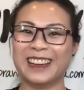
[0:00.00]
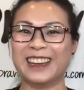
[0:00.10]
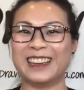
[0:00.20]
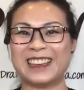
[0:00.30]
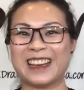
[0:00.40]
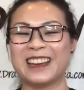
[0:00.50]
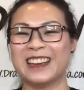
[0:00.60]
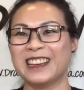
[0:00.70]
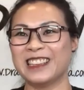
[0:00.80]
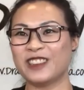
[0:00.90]
Yeah.
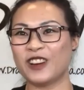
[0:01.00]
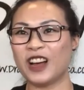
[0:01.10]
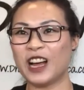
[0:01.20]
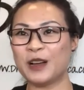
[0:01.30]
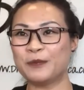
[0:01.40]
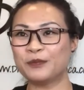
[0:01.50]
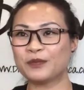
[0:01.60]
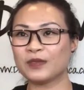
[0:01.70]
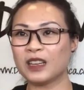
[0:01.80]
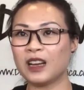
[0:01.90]
So
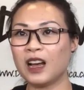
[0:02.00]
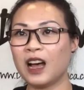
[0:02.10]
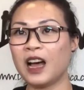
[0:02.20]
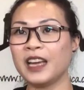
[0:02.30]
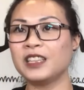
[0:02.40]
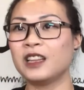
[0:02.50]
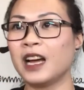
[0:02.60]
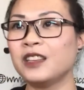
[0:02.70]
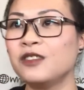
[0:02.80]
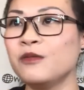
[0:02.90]
I
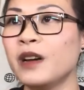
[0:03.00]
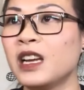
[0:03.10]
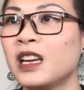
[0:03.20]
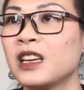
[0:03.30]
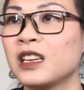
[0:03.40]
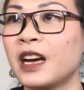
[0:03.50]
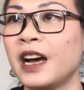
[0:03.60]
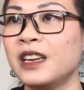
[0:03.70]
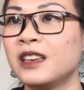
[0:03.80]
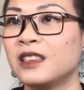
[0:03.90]
do want to
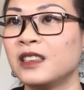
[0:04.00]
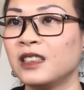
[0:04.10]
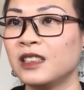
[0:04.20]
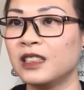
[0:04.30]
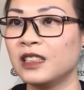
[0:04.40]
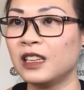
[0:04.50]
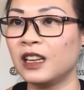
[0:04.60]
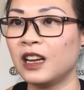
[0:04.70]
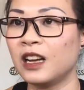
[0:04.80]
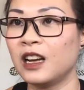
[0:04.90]
kind of
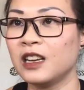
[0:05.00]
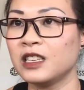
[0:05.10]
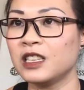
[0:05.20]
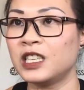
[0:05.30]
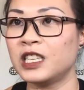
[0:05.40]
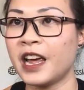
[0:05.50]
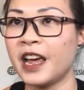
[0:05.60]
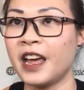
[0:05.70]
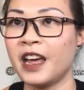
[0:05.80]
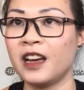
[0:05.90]

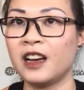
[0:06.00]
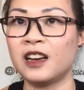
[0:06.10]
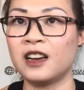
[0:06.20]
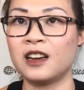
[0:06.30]
share a